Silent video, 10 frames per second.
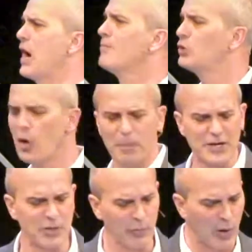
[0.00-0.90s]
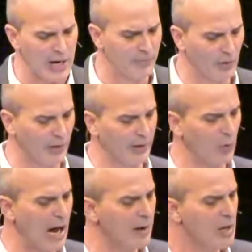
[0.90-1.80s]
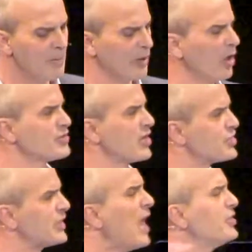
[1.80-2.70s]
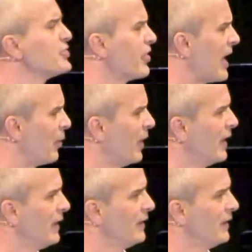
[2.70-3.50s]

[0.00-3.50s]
I'm too busy with what I'm doing. Why? Because our schedules are that way.